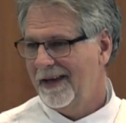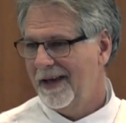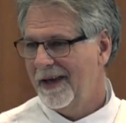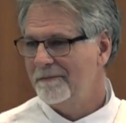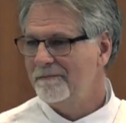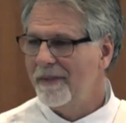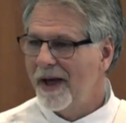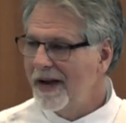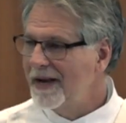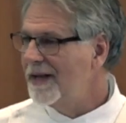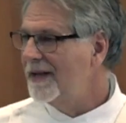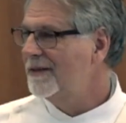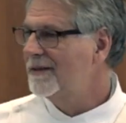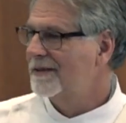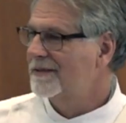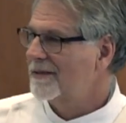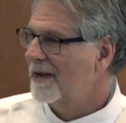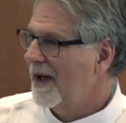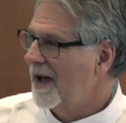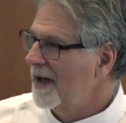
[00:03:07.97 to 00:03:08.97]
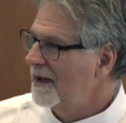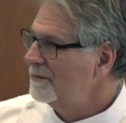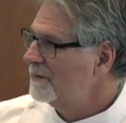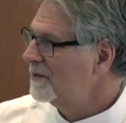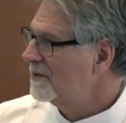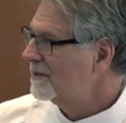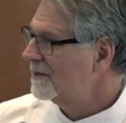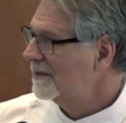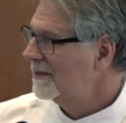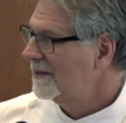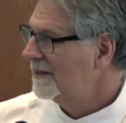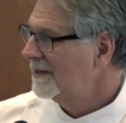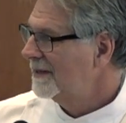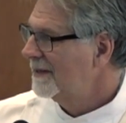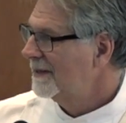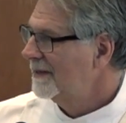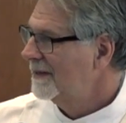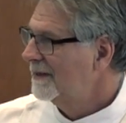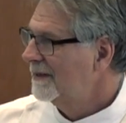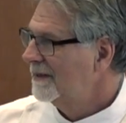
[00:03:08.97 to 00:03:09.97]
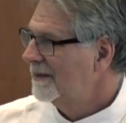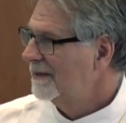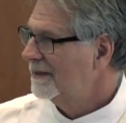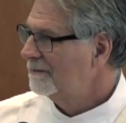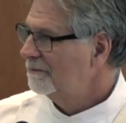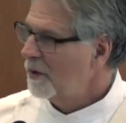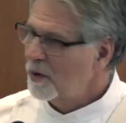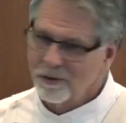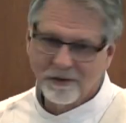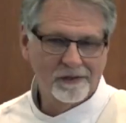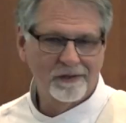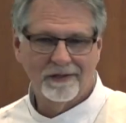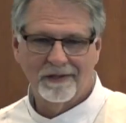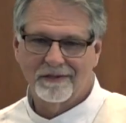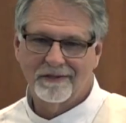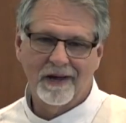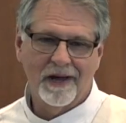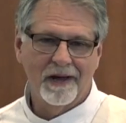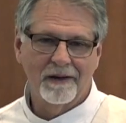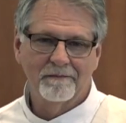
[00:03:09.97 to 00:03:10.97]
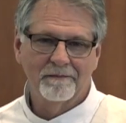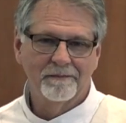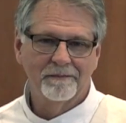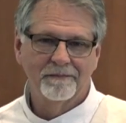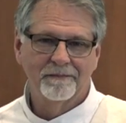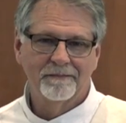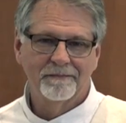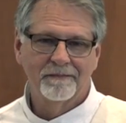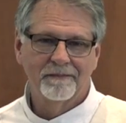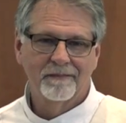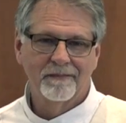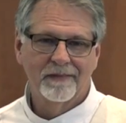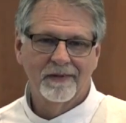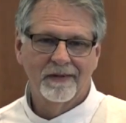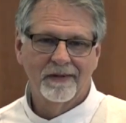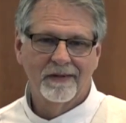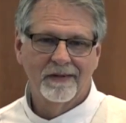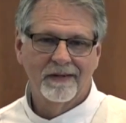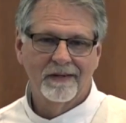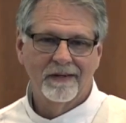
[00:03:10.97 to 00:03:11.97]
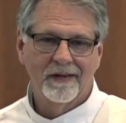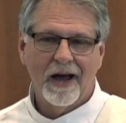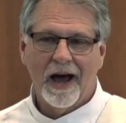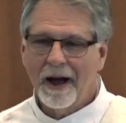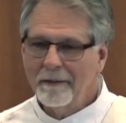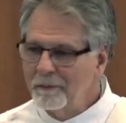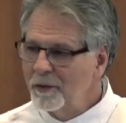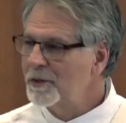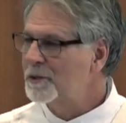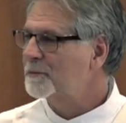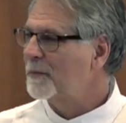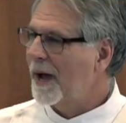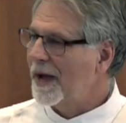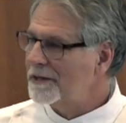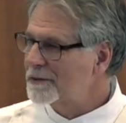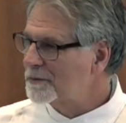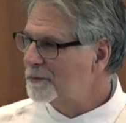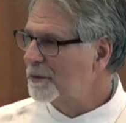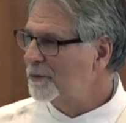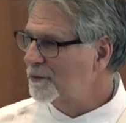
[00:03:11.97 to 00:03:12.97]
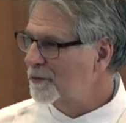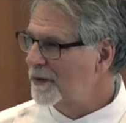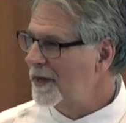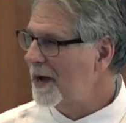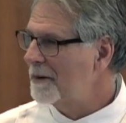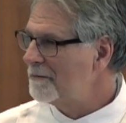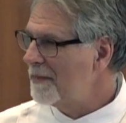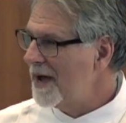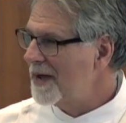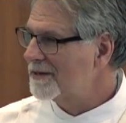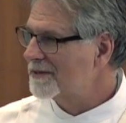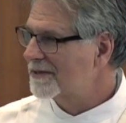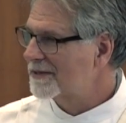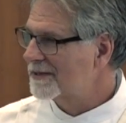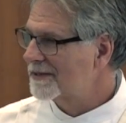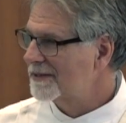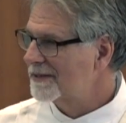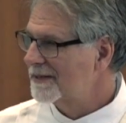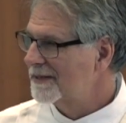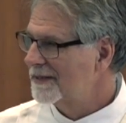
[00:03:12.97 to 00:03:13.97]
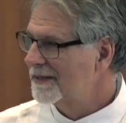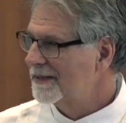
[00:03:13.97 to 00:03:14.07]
And many of the times, most of the time, I'm responsible for that mess.